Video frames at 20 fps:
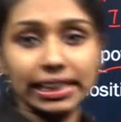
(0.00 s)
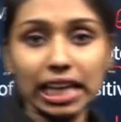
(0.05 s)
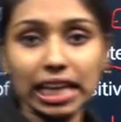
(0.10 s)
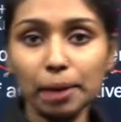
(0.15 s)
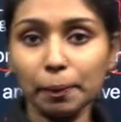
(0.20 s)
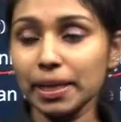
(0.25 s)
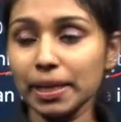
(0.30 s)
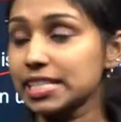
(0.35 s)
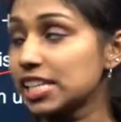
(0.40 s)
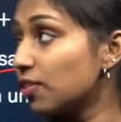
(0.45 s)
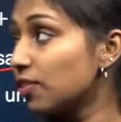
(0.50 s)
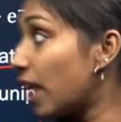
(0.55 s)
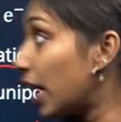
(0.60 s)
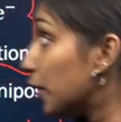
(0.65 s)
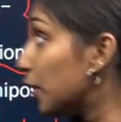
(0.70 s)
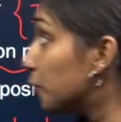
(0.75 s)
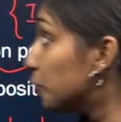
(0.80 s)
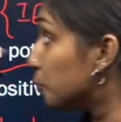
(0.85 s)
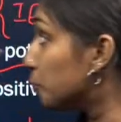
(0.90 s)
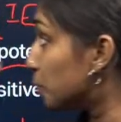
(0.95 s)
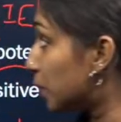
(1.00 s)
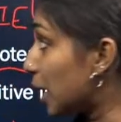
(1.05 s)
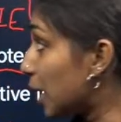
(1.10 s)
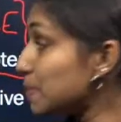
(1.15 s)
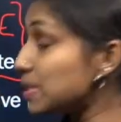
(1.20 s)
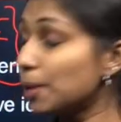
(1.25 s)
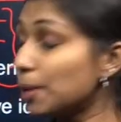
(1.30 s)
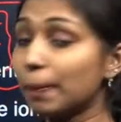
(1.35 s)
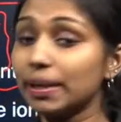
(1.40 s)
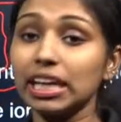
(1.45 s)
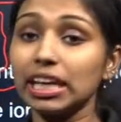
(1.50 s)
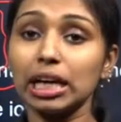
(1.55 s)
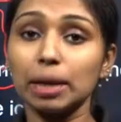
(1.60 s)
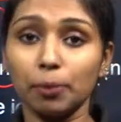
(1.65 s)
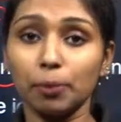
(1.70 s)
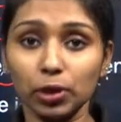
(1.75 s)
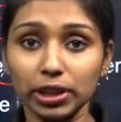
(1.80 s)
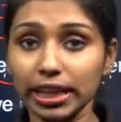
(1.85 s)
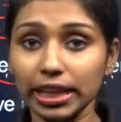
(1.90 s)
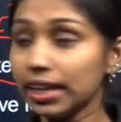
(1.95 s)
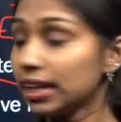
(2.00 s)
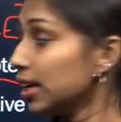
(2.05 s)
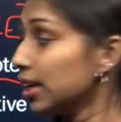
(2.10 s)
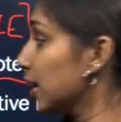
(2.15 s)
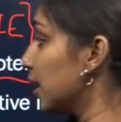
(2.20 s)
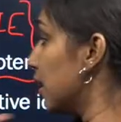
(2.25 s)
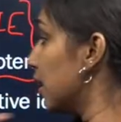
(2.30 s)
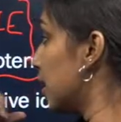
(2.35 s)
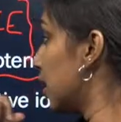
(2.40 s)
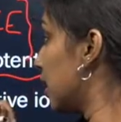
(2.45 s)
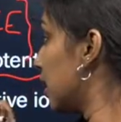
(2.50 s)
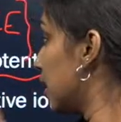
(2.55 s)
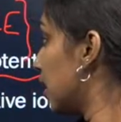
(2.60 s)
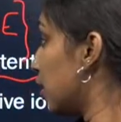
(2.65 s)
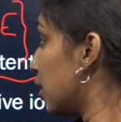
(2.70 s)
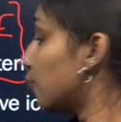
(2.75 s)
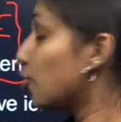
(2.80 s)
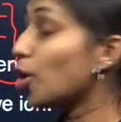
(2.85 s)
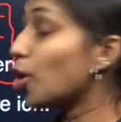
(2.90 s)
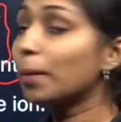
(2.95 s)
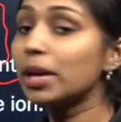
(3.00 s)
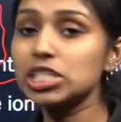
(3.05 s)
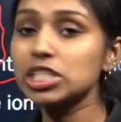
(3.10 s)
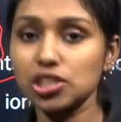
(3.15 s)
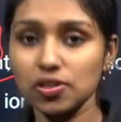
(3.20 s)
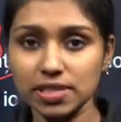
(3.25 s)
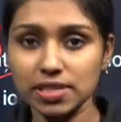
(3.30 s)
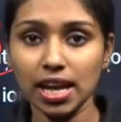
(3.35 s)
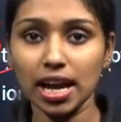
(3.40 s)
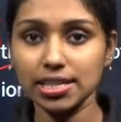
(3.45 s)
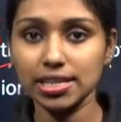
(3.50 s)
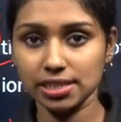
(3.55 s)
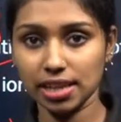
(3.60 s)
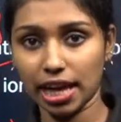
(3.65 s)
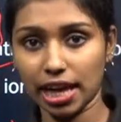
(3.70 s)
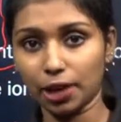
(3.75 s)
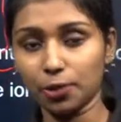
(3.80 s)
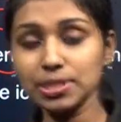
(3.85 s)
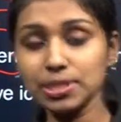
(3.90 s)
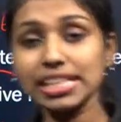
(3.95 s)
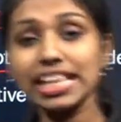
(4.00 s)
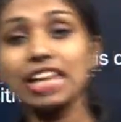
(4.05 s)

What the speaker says: enthalpy is divided into two types depending upon their formation of charged ions.